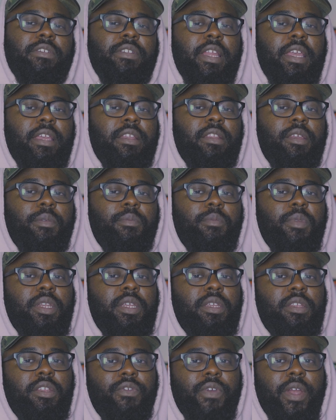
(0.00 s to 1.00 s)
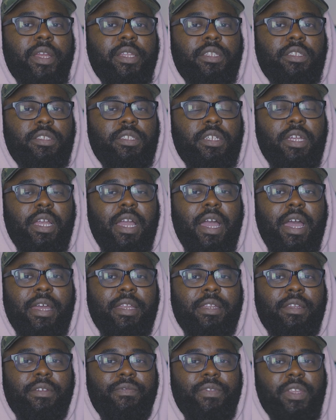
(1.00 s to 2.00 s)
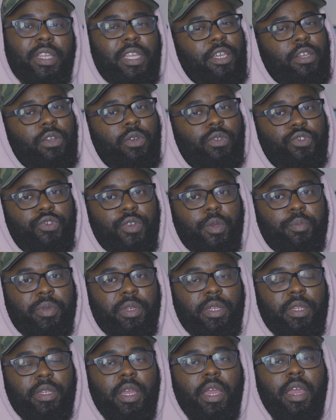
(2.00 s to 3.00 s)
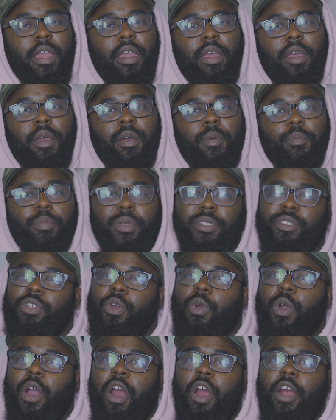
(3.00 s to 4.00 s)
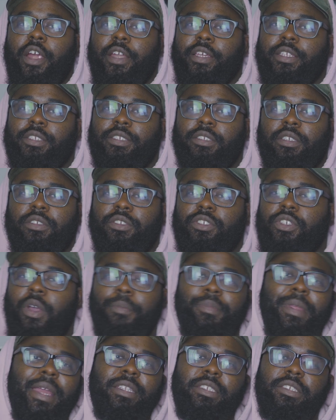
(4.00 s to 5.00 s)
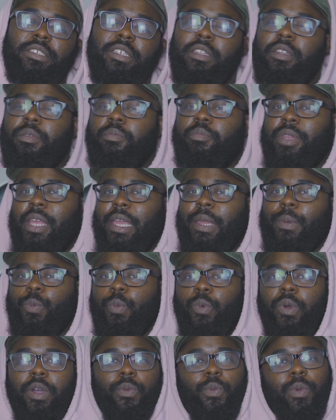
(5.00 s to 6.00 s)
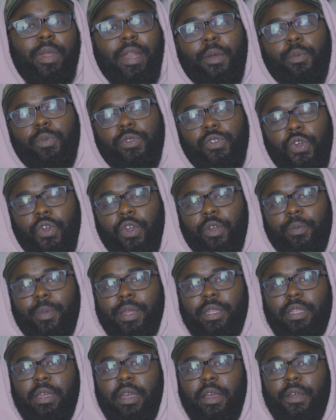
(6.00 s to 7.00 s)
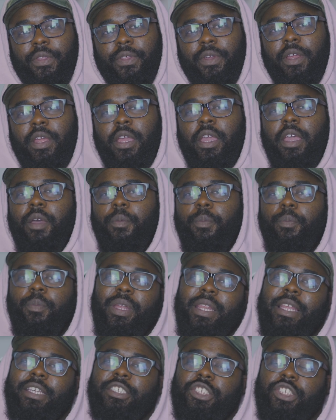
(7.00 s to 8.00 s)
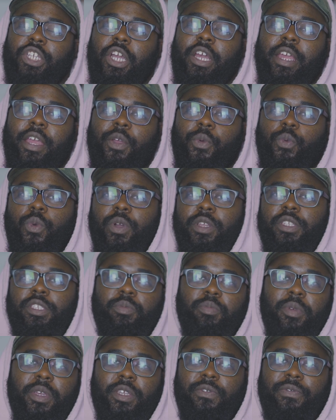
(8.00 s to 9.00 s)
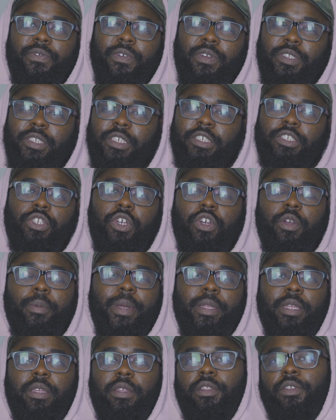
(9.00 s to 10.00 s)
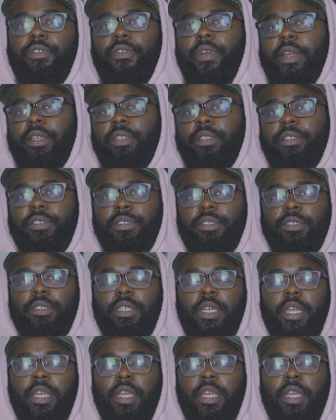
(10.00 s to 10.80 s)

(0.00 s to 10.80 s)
of lately, many directors are kind of ego tripping, but so are artists. So I'm not just gonna blame one without talking about the other. But let's start in one space first. Let's talk about the directors.